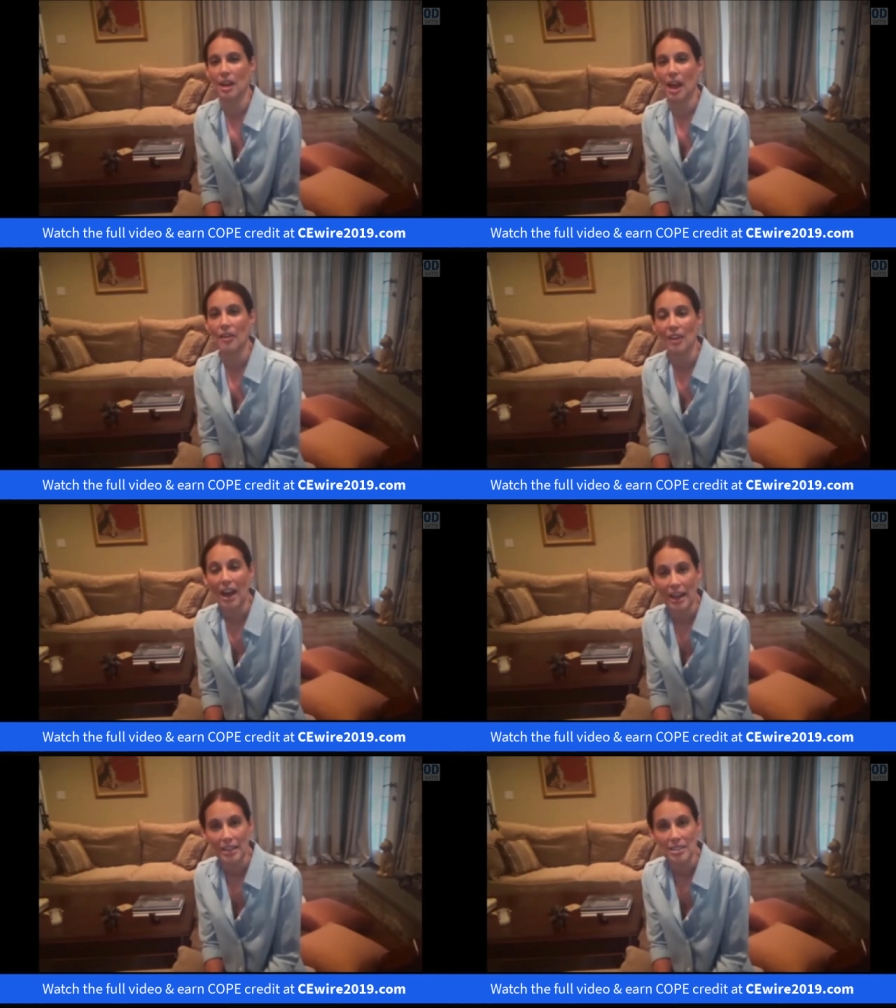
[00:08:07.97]
I have
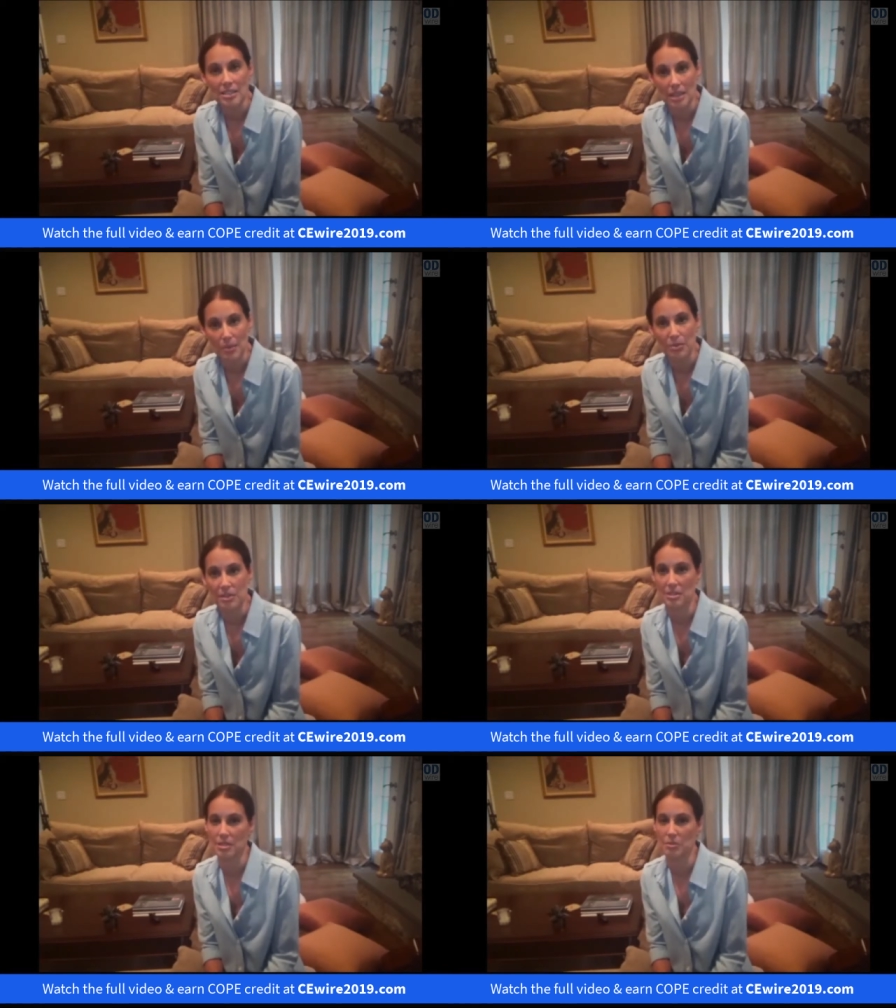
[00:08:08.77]
height and
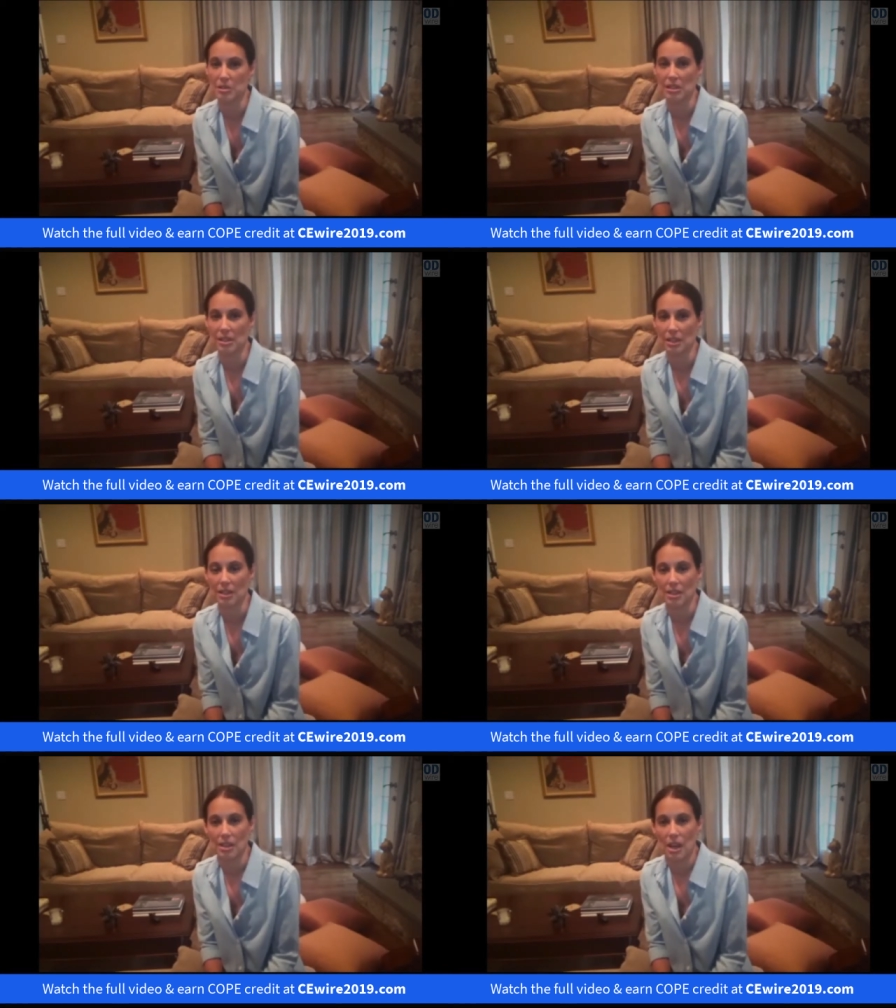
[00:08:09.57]
depth
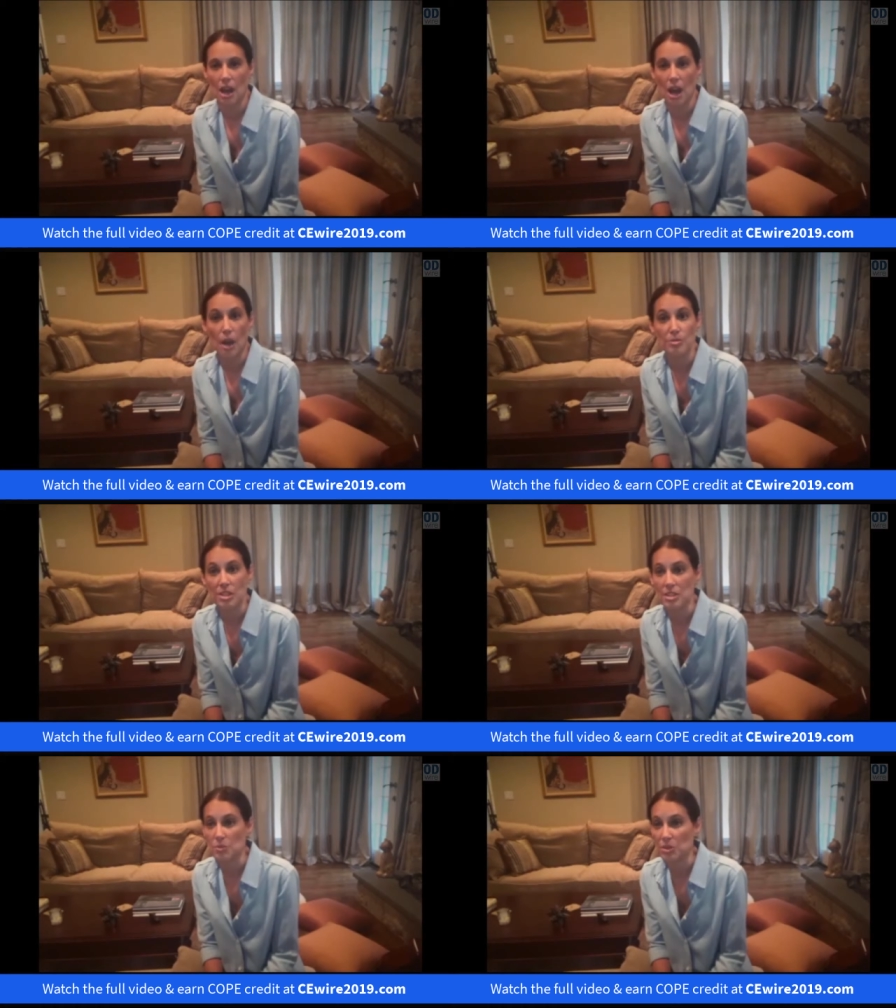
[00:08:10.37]
instability.
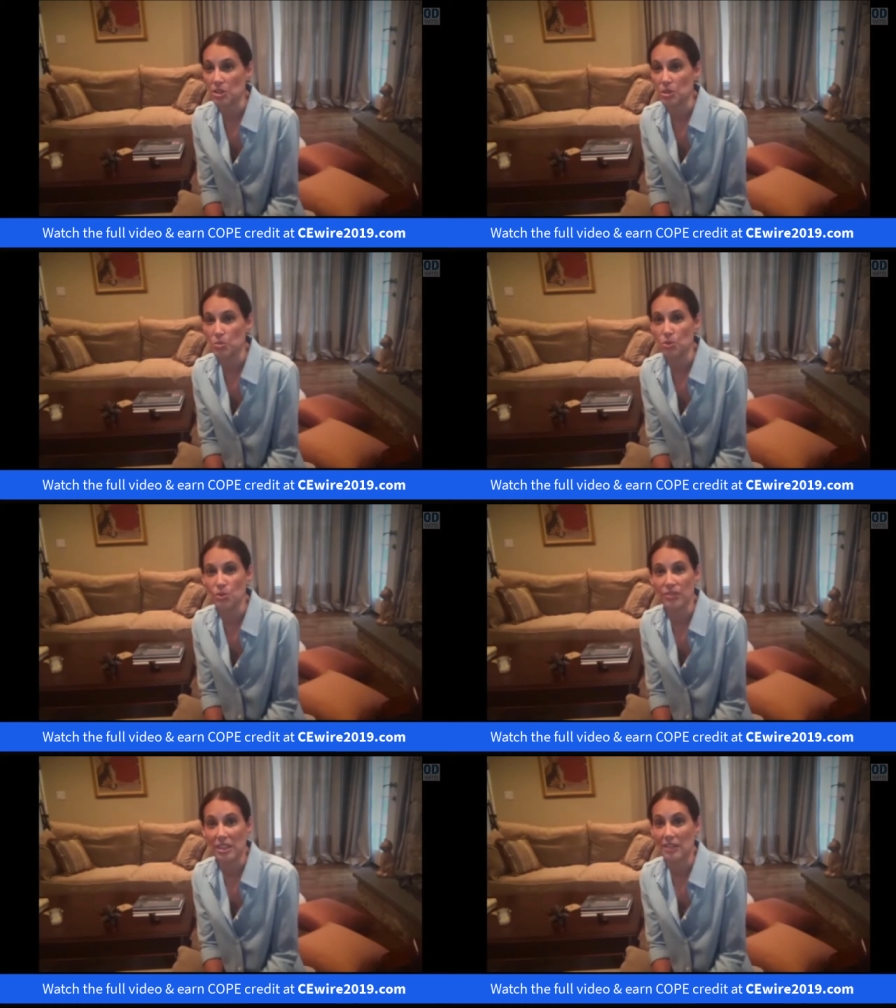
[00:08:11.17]
Objects appear to
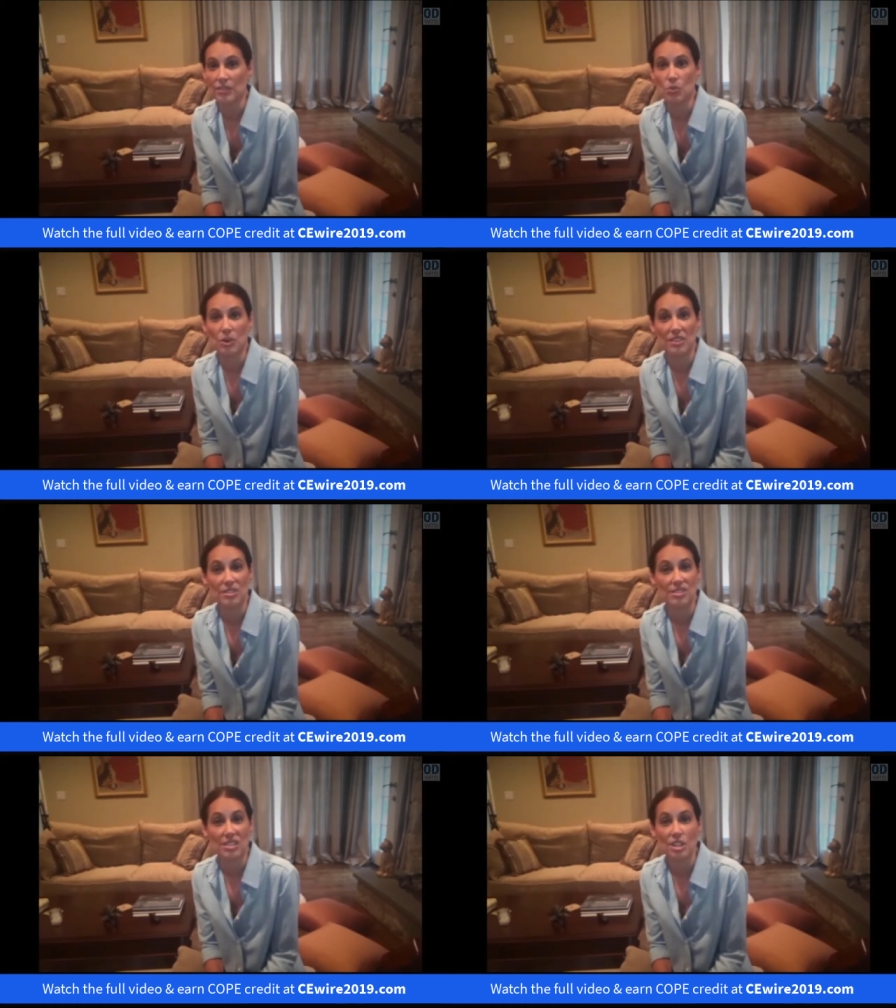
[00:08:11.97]
move even when
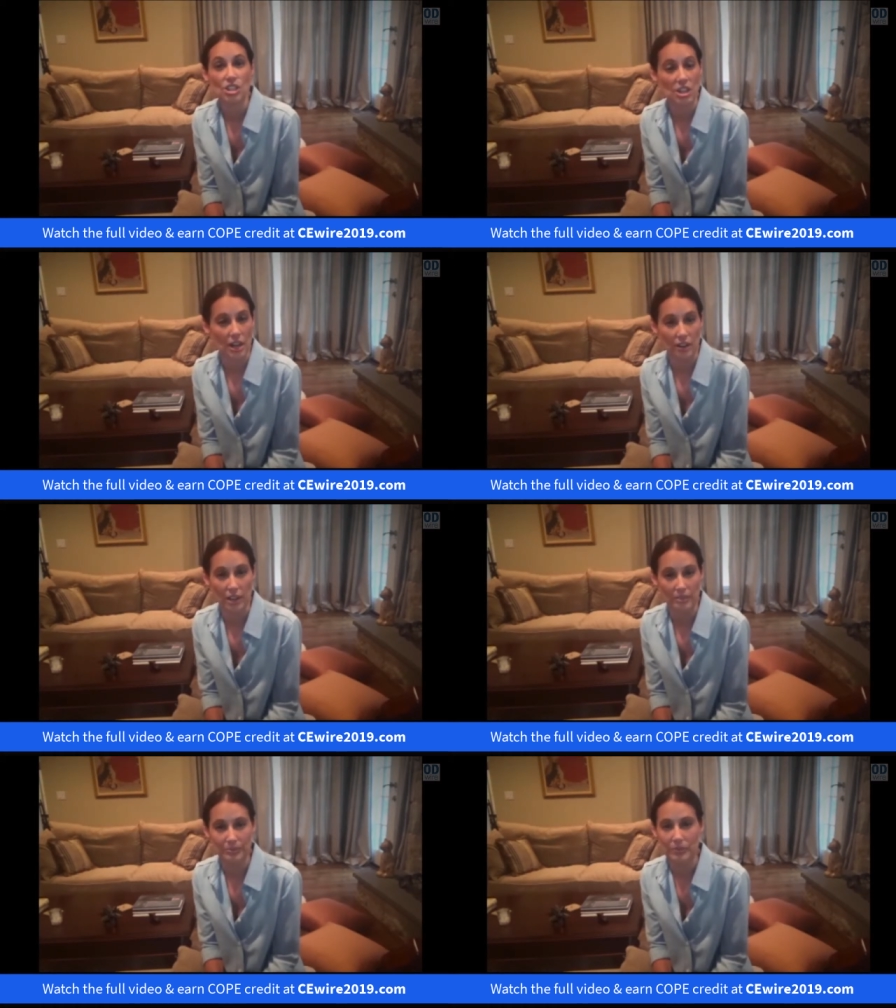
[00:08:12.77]
they're
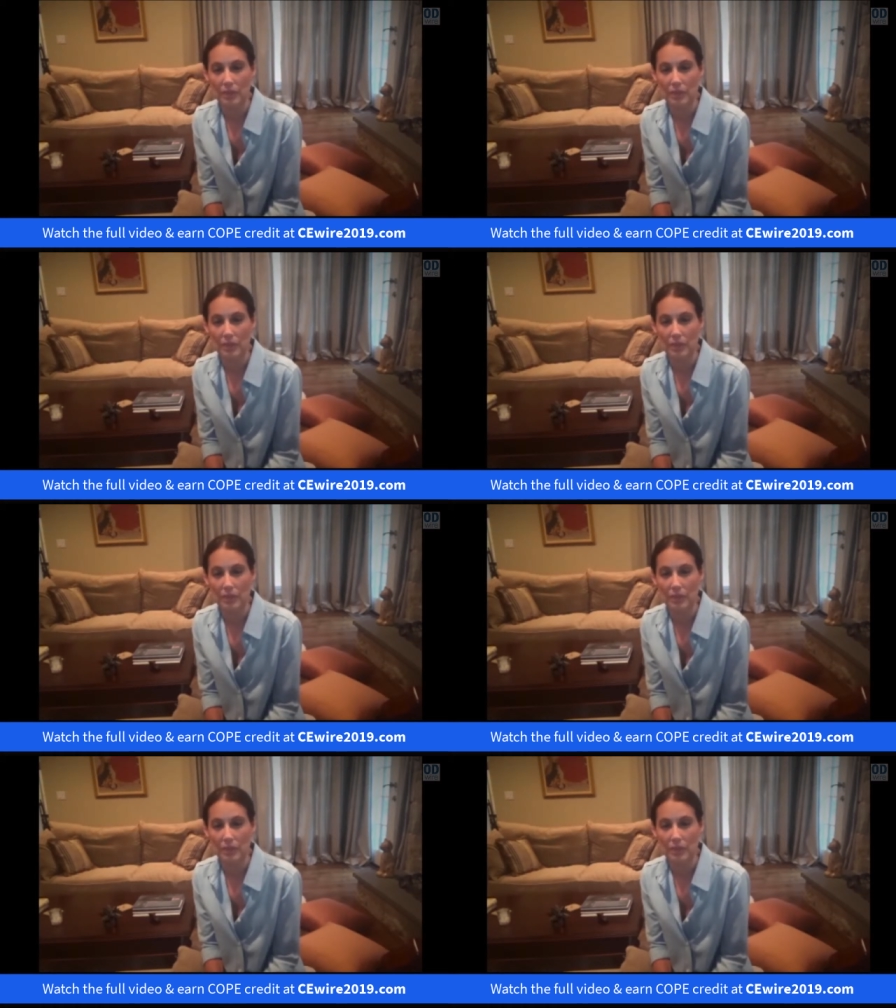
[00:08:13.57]
stationary.